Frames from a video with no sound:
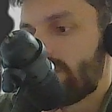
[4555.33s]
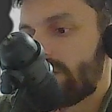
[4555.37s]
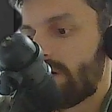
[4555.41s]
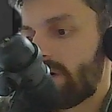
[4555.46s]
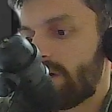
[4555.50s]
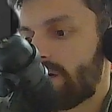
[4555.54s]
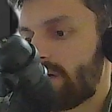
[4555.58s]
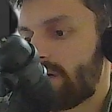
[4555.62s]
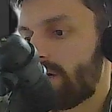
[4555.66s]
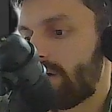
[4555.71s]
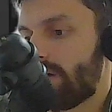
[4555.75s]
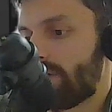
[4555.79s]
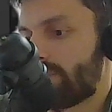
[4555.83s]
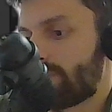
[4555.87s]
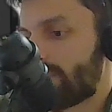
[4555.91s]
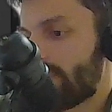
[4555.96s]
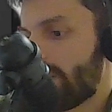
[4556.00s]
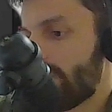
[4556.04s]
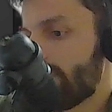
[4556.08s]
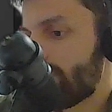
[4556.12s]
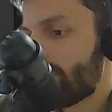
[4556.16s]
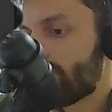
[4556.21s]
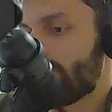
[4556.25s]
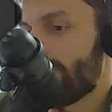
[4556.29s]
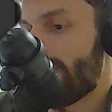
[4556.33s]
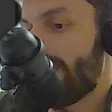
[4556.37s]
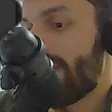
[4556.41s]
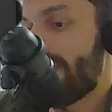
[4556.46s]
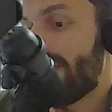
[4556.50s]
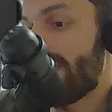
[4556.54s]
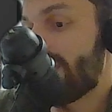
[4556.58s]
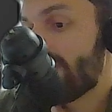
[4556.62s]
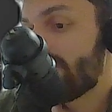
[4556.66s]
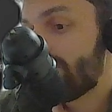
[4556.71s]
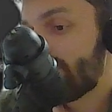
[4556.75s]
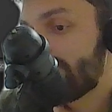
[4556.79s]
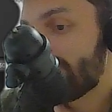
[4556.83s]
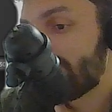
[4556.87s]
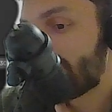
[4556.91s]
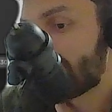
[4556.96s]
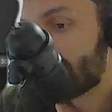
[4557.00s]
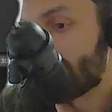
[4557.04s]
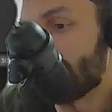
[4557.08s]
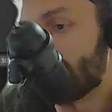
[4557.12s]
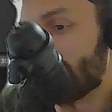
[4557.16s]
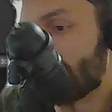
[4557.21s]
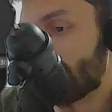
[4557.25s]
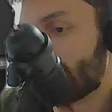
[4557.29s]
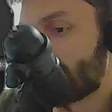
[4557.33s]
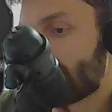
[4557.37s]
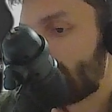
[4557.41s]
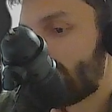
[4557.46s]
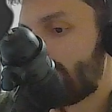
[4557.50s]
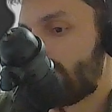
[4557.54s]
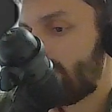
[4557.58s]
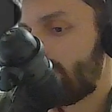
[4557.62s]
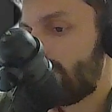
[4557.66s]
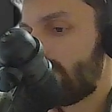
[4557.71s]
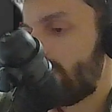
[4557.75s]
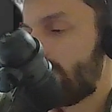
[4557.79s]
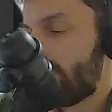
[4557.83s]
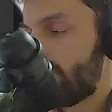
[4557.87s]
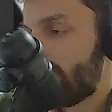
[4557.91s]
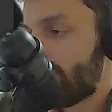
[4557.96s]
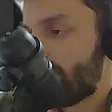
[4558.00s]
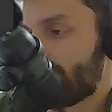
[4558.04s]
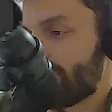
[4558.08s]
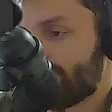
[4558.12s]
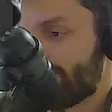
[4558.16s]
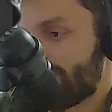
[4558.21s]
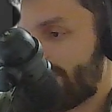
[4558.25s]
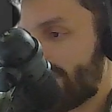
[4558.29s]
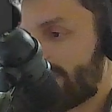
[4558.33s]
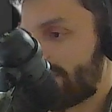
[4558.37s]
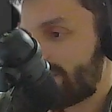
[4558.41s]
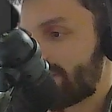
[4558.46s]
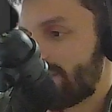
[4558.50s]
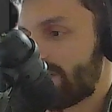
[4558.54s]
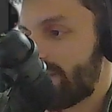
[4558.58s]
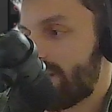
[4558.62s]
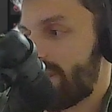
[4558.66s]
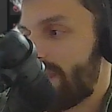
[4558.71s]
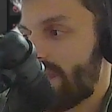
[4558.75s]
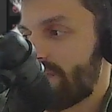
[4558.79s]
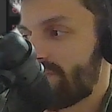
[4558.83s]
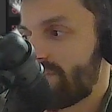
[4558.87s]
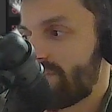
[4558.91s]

All right. So having this selected